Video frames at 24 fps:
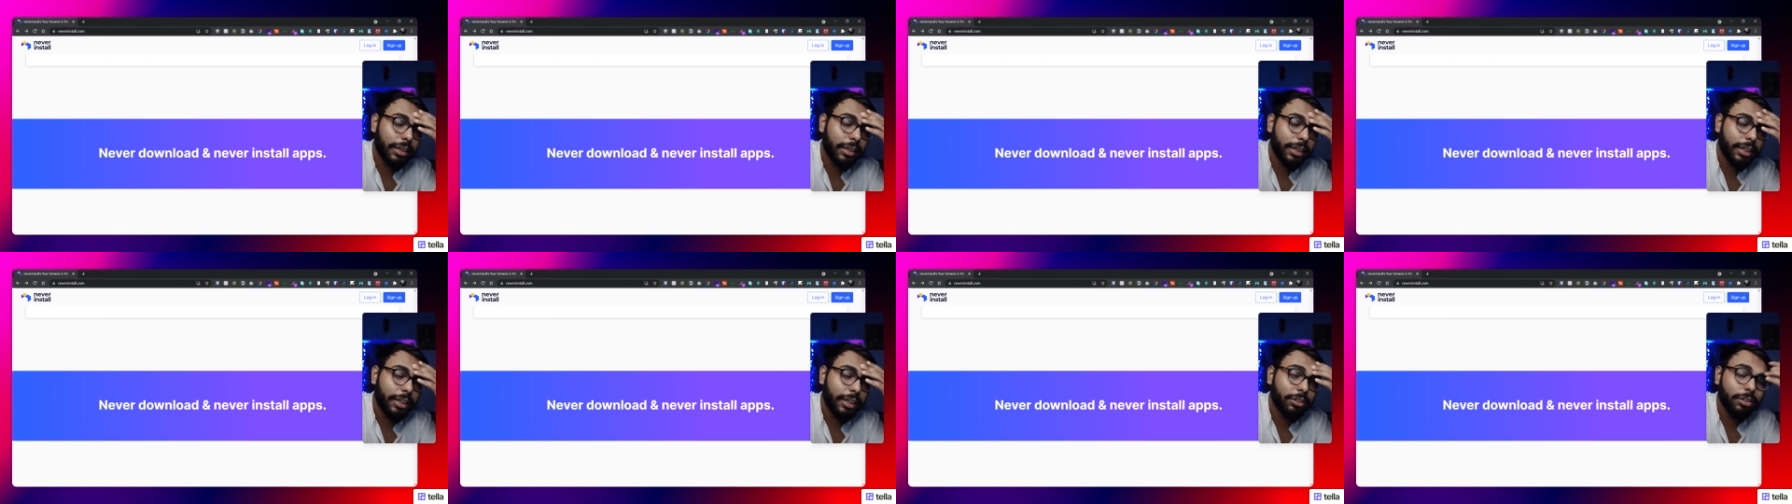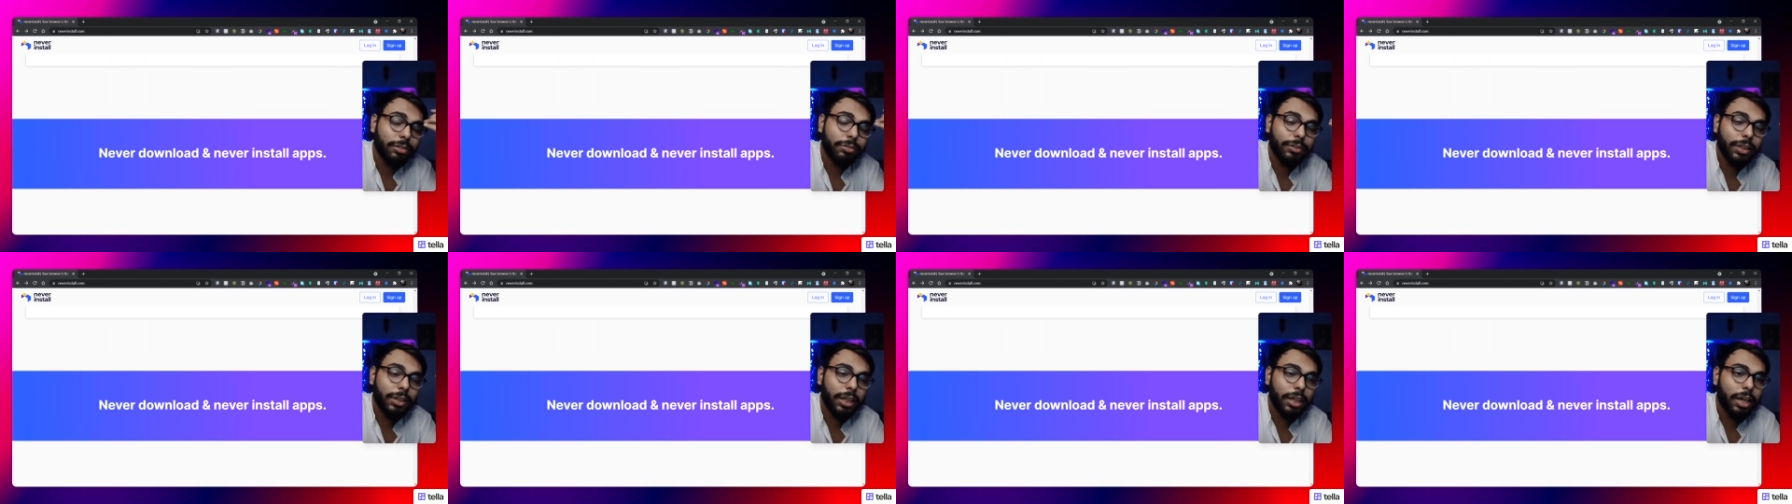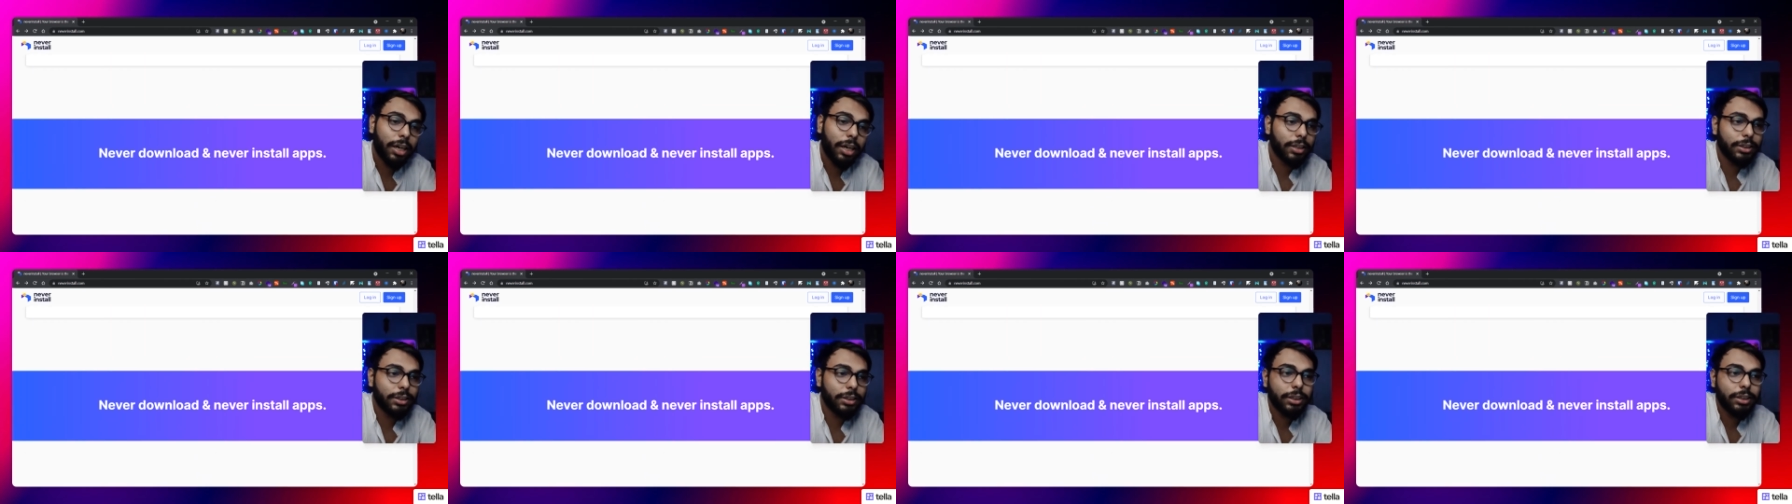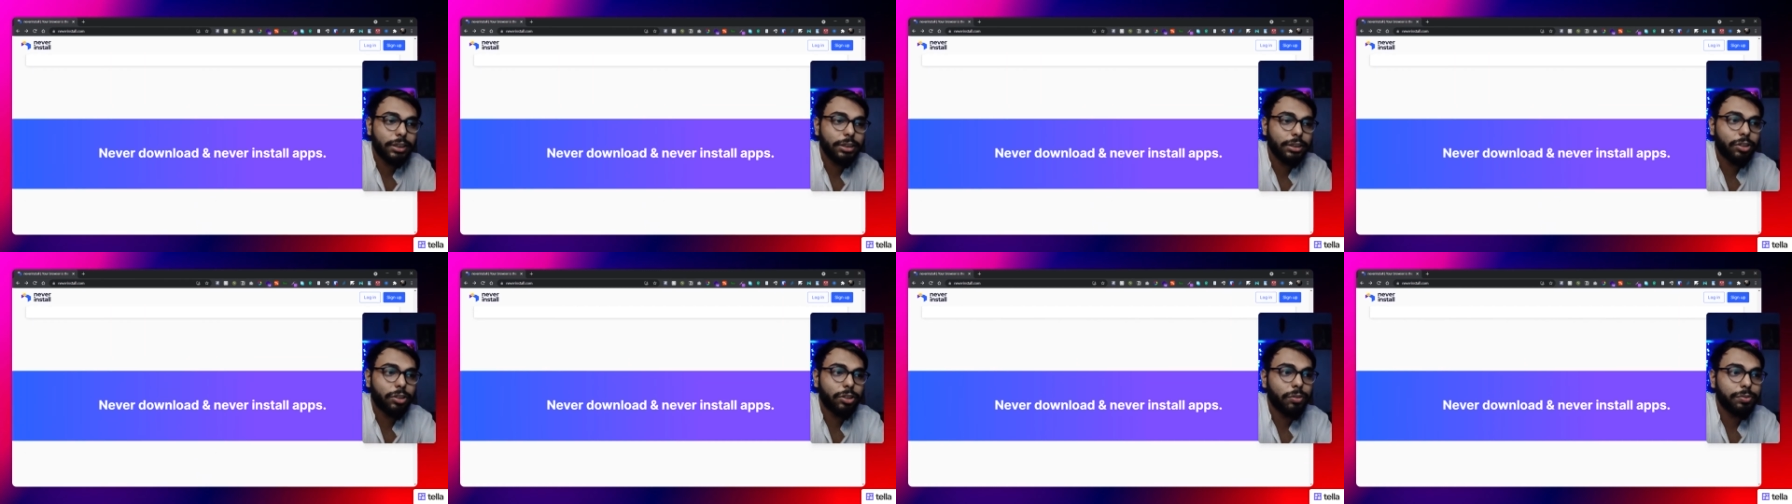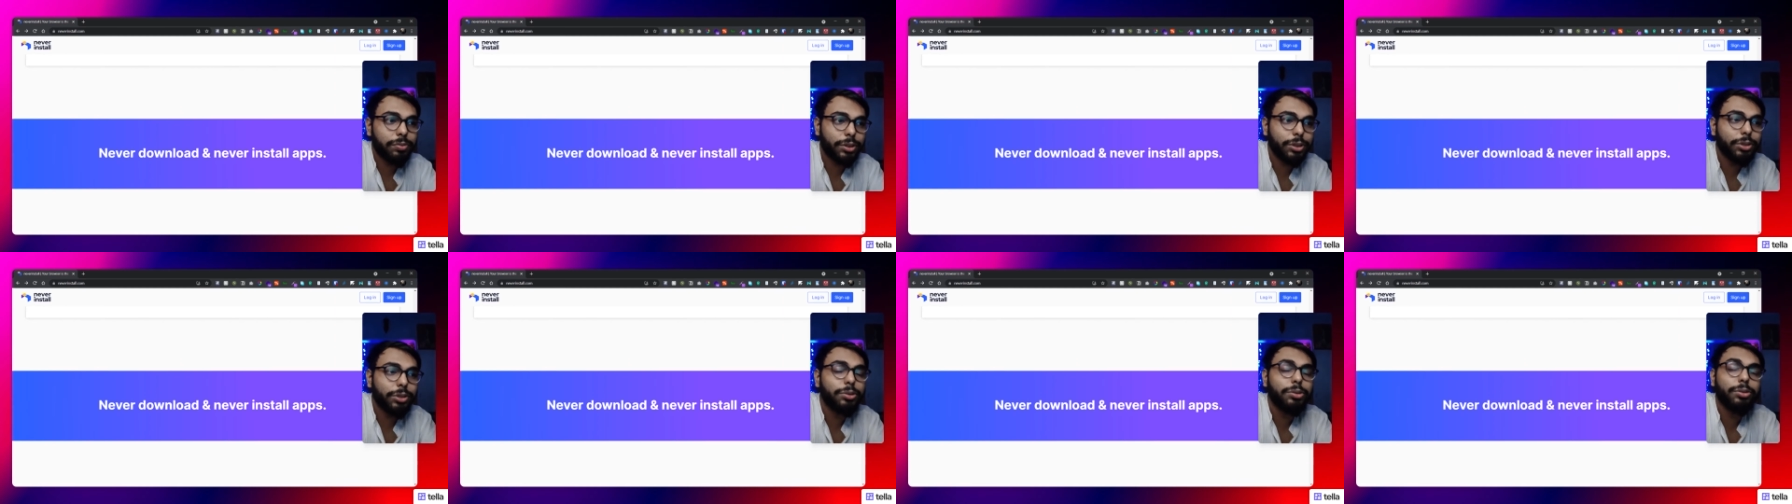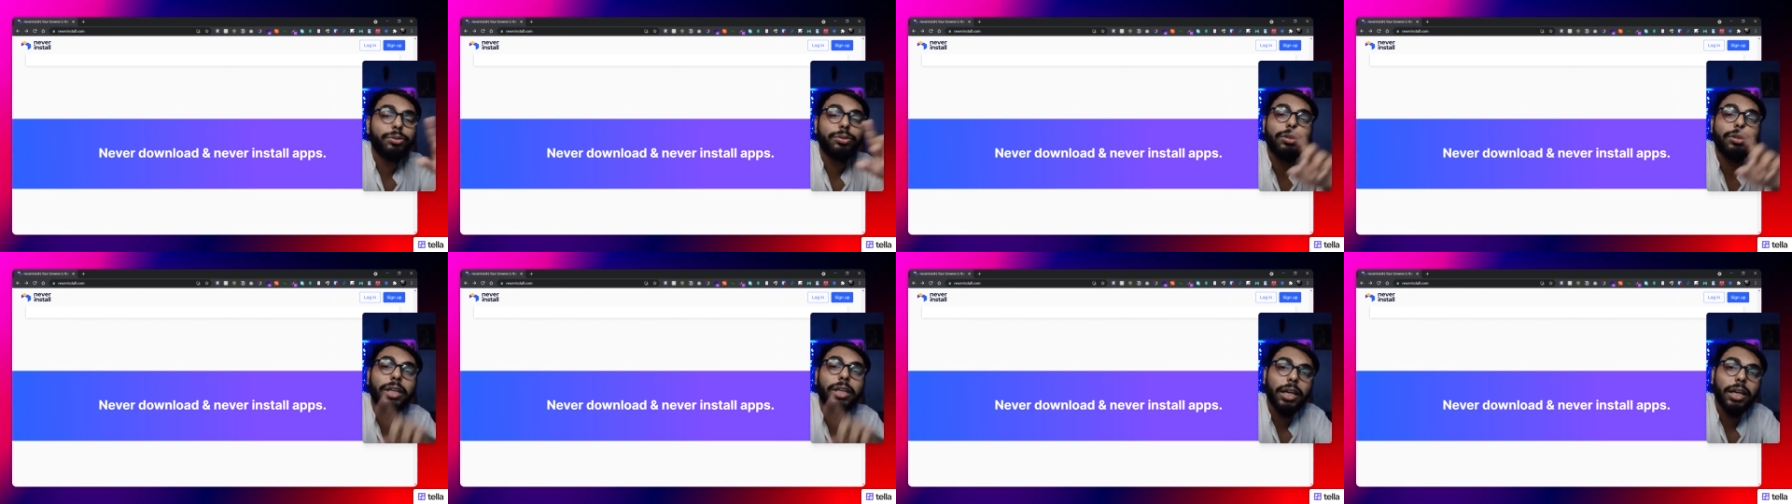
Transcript: cutting off the hassles of you